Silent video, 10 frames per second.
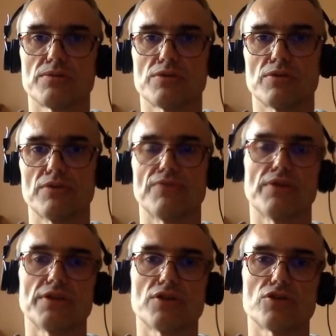so the
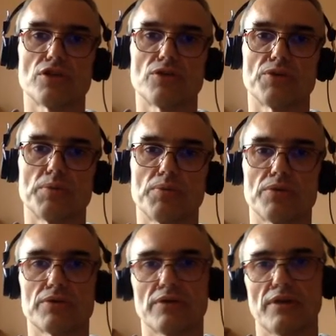financial
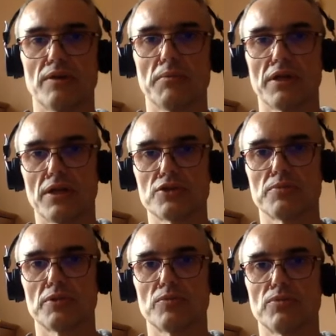report and the
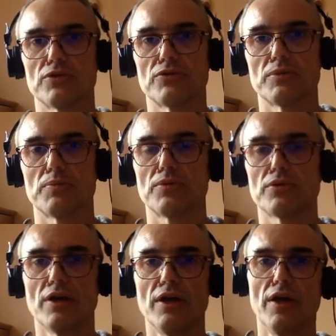management board report